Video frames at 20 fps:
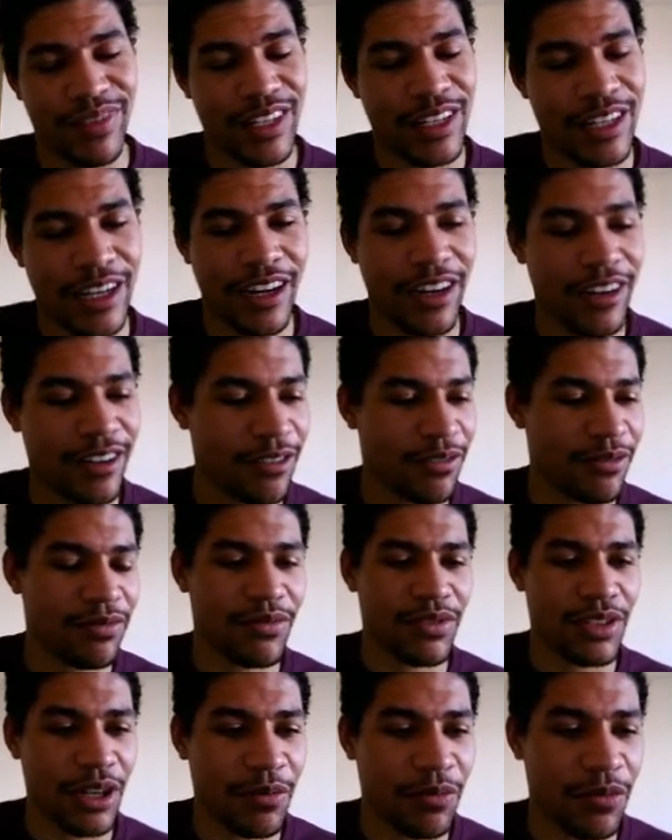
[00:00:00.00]
kind of,
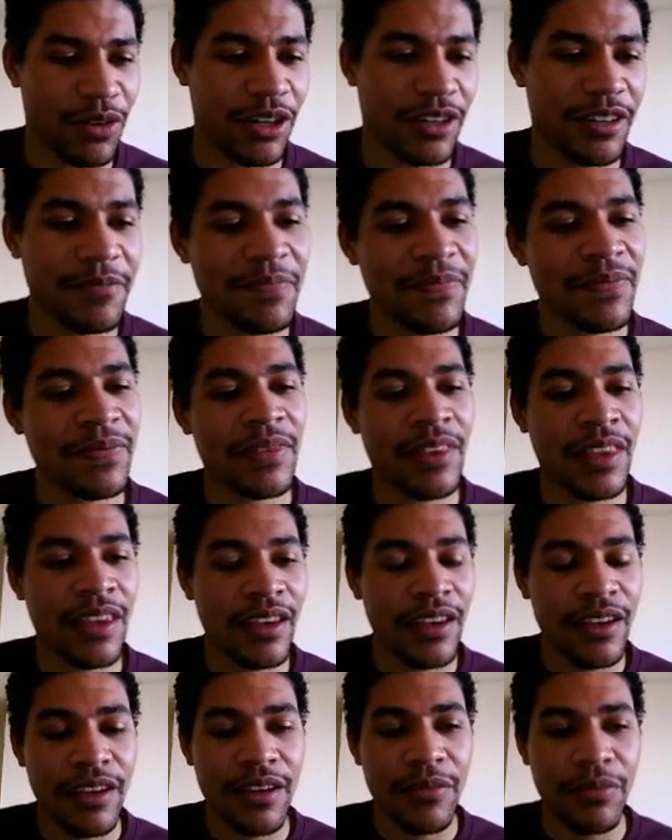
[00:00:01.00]
somewhat.
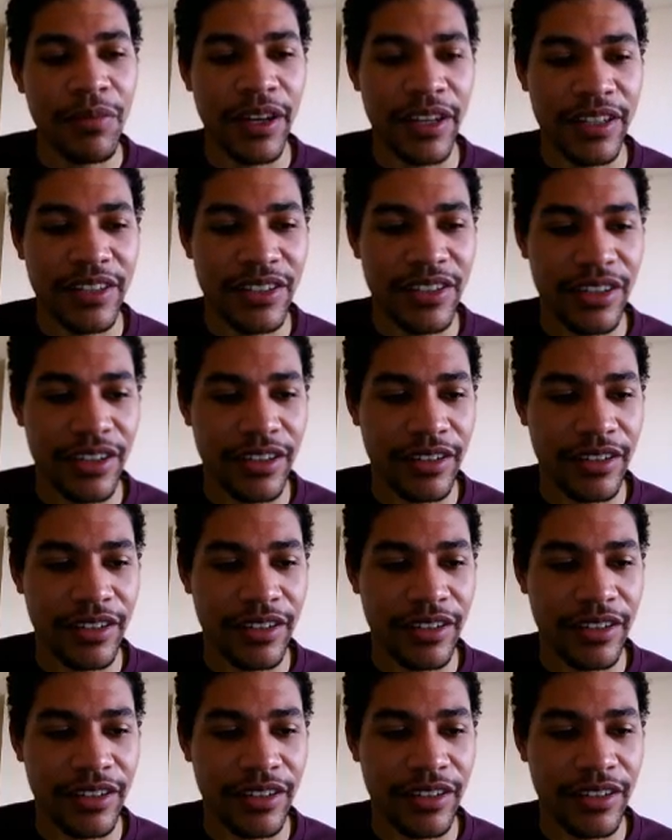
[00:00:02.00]
But